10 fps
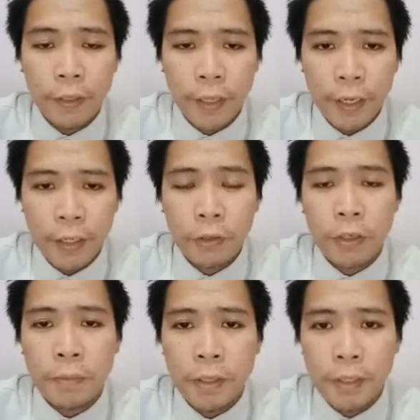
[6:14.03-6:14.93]
tire to
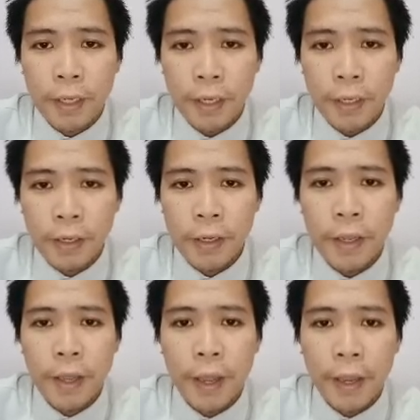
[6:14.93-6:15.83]
the motorcycle.
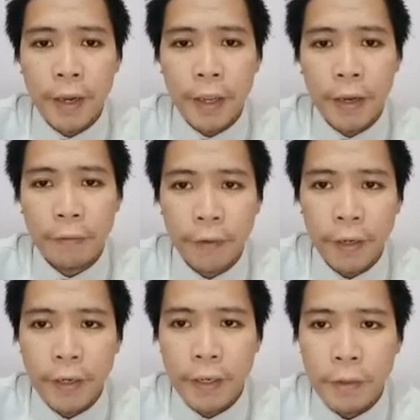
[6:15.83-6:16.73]
And then
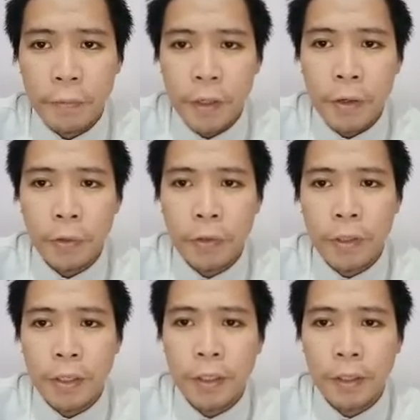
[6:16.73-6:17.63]
finally we go
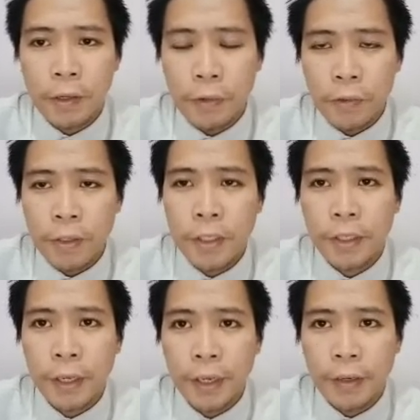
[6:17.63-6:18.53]
to the
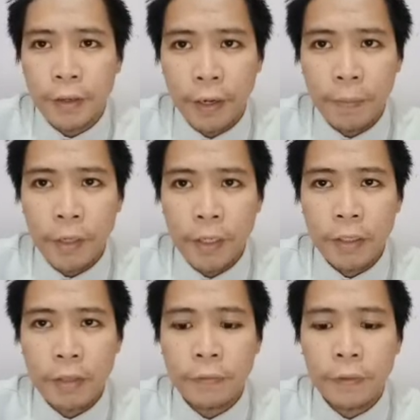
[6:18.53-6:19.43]
conclusion and the
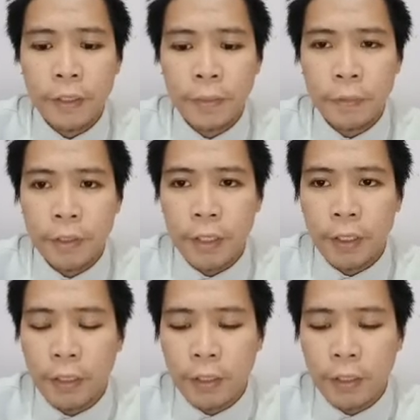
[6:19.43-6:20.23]
recommendation for this project.